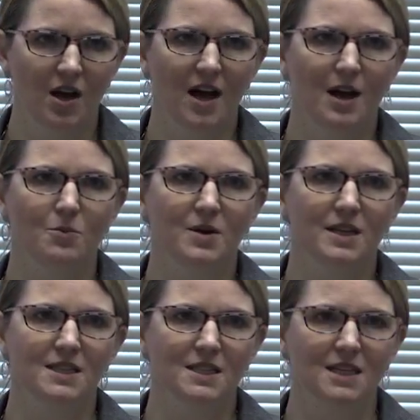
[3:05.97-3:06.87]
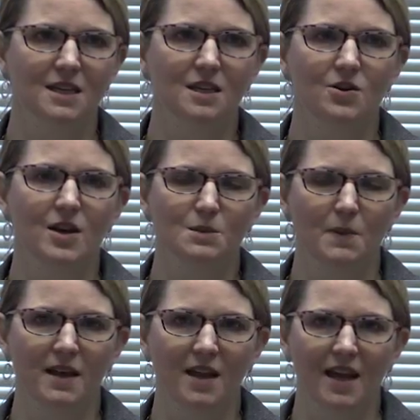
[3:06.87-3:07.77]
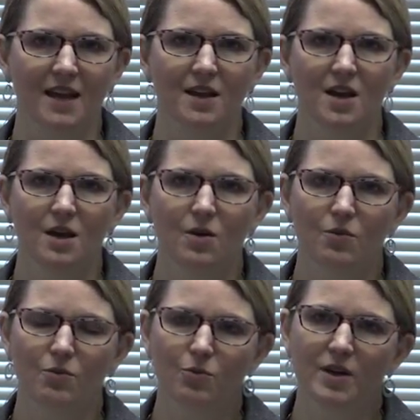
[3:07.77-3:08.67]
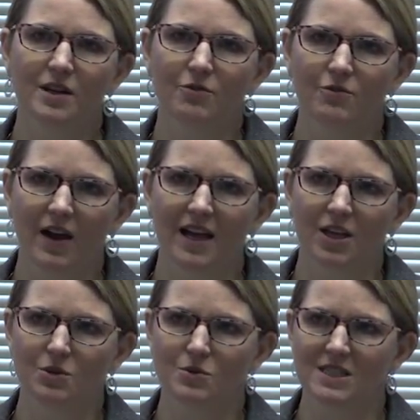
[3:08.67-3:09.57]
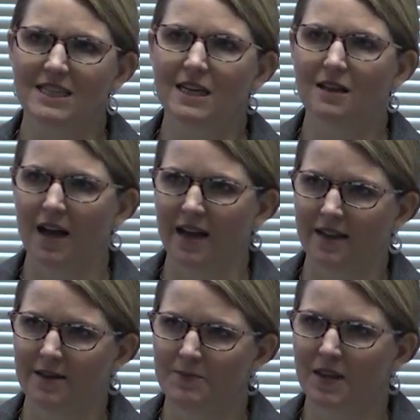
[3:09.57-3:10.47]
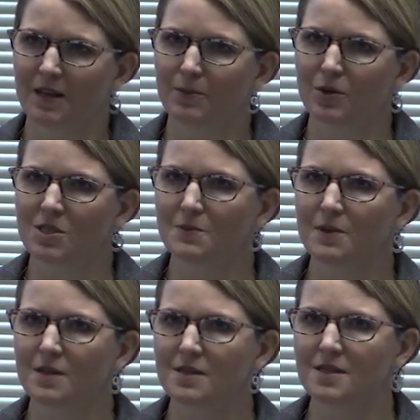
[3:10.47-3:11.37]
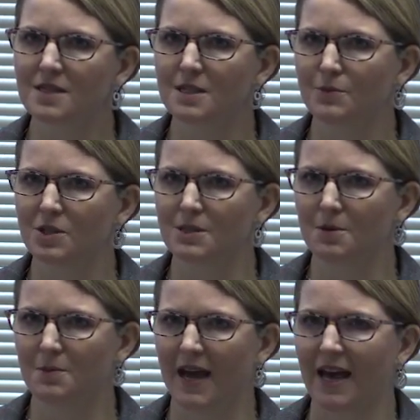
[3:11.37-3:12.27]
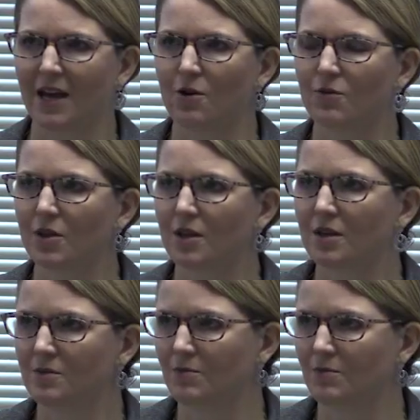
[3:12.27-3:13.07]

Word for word: Uh, we can see that there has been a real value decline in principal and assistant principal pay over the,